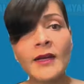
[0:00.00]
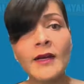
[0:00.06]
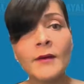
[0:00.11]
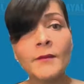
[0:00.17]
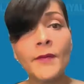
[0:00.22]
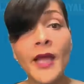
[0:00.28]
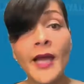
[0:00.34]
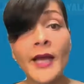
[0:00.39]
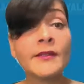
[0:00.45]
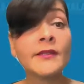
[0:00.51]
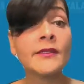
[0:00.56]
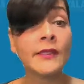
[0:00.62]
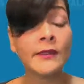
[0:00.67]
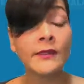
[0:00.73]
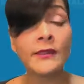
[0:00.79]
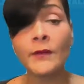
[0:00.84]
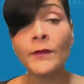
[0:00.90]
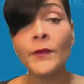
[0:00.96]
as
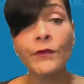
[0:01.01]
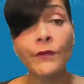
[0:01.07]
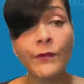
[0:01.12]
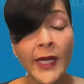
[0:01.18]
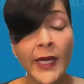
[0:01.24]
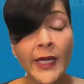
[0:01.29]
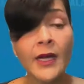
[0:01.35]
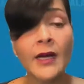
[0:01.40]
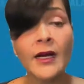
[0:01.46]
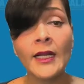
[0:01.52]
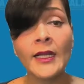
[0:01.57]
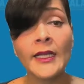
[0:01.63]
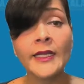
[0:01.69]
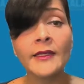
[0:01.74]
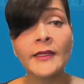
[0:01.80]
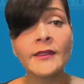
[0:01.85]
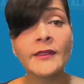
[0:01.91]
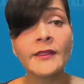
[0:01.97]
did some of my
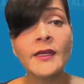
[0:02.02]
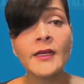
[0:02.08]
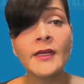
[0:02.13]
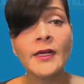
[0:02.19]
colleagues,